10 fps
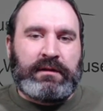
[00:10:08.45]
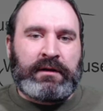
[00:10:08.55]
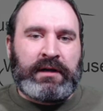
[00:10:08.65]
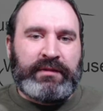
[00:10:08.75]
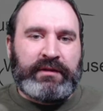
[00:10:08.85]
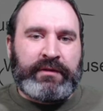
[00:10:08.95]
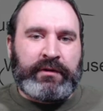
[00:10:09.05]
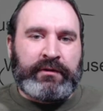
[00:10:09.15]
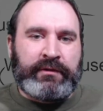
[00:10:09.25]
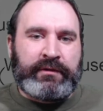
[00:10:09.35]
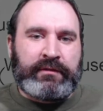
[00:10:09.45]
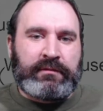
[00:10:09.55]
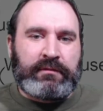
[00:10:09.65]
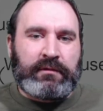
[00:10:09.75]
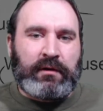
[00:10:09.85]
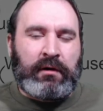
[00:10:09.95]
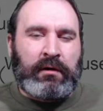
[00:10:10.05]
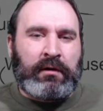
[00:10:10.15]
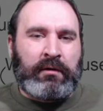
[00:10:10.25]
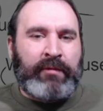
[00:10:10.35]
A couple of those
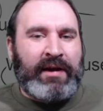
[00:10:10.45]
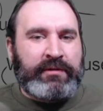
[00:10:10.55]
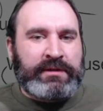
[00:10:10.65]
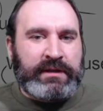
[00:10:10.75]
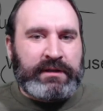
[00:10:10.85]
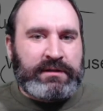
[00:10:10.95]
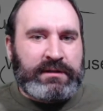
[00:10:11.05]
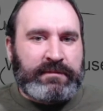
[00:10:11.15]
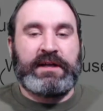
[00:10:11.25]
are router settings.